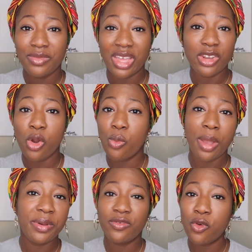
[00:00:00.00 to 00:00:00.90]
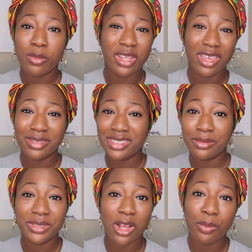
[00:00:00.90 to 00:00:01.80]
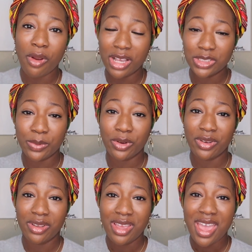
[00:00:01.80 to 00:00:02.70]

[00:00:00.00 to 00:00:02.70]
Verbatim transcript: that no weapon formed against them shall prosper